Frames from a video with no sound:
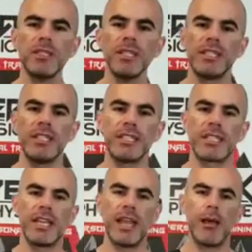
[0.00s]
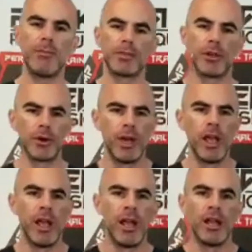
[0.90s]
This is episode
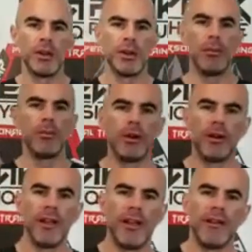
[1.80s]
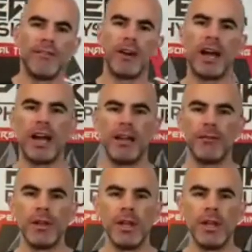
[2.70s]
number five.